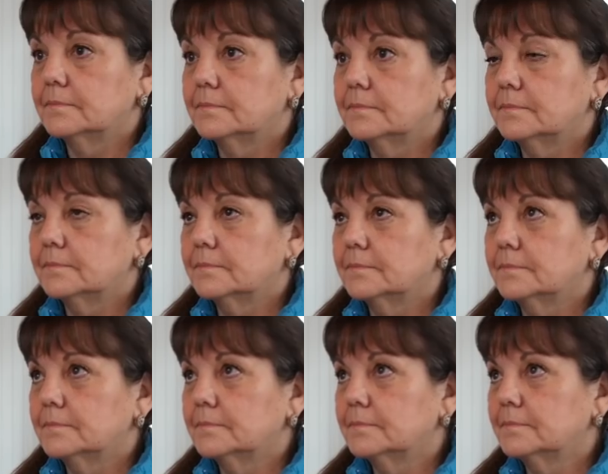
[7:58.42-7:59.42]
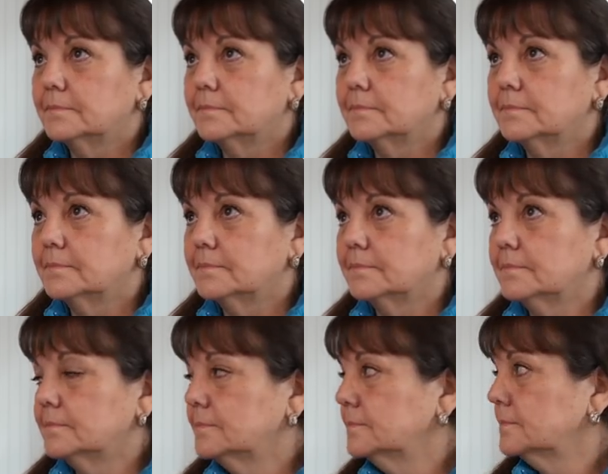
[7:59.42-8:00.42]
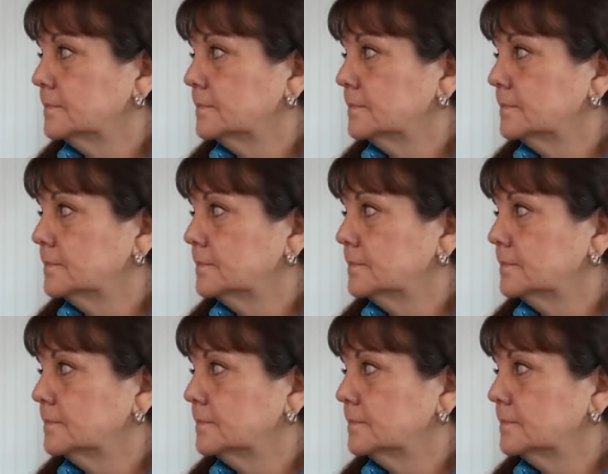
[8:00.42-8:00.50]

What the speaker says: This person isn't speaking.